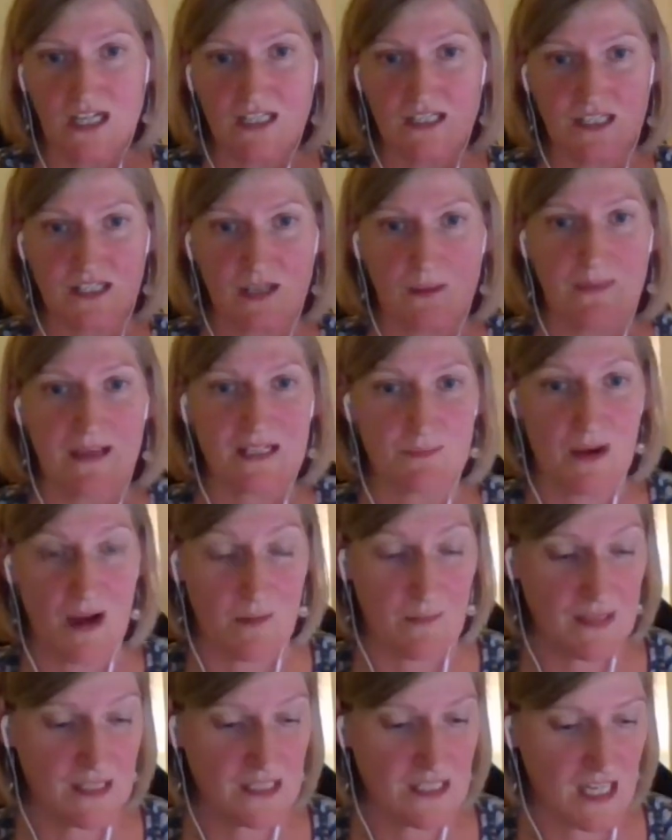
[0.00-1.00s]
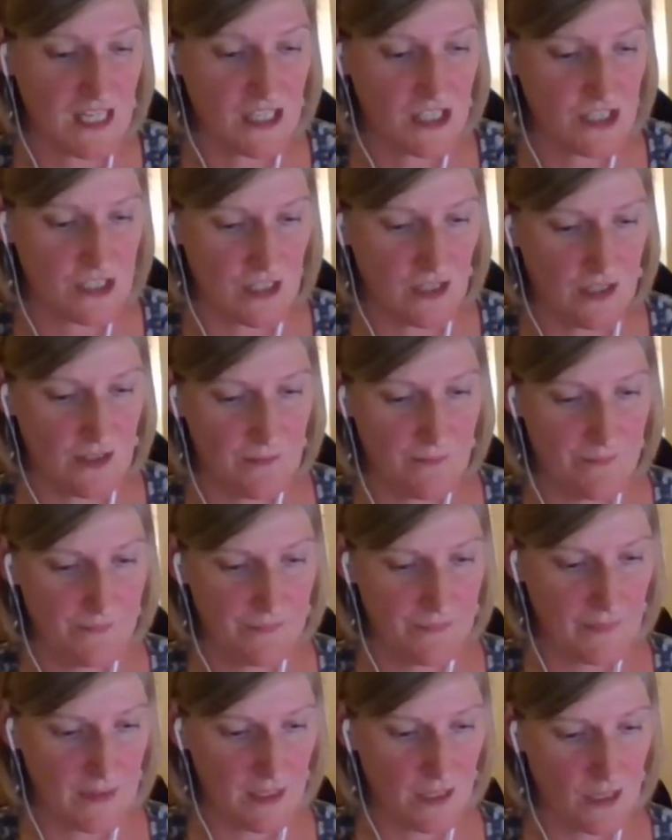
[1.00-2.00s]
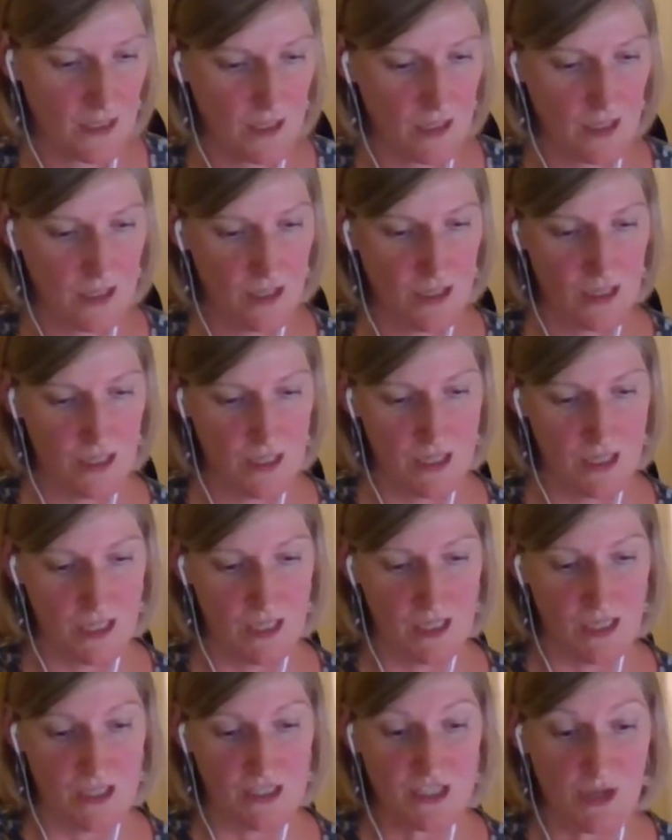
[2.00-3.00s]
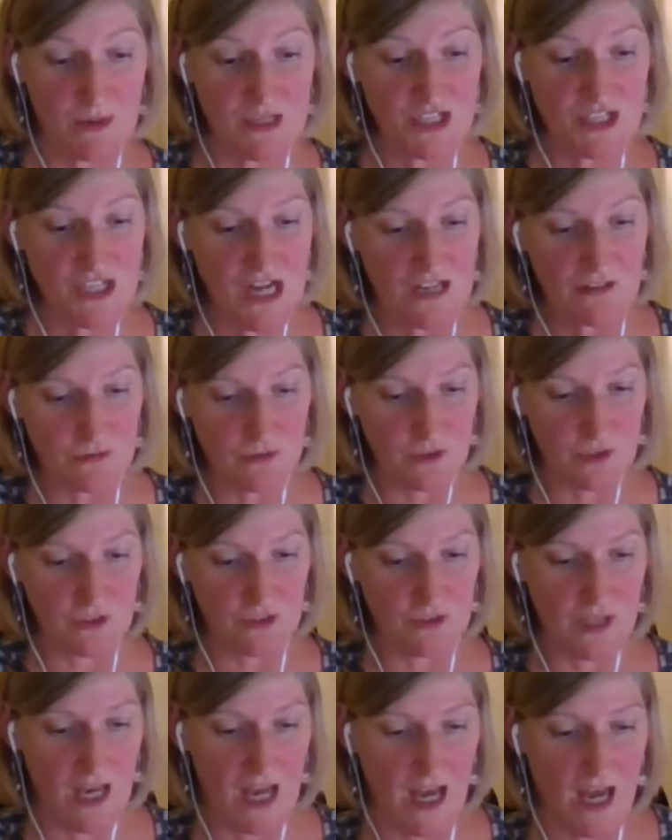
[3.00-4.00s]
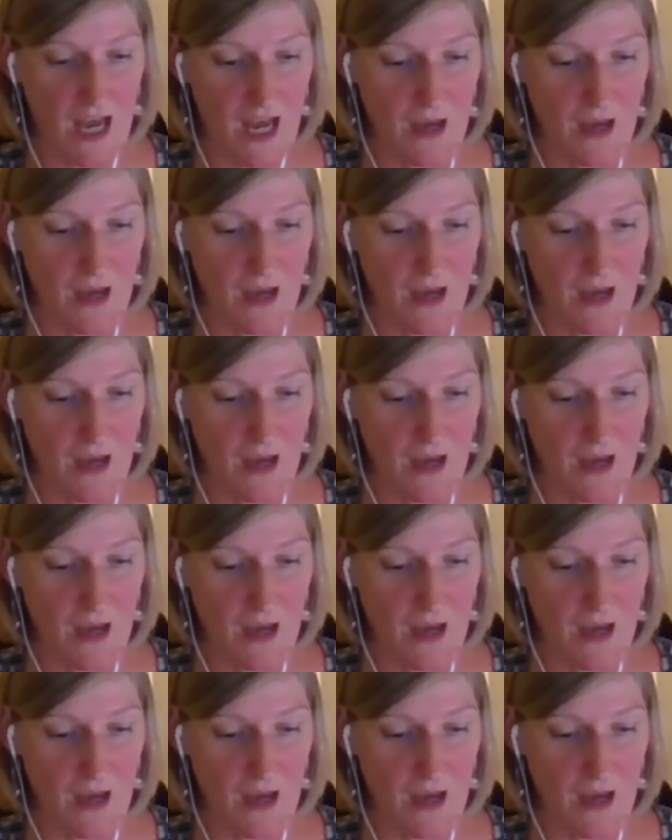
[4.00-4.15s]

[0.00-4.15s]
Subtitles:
and some experimentation. So in general,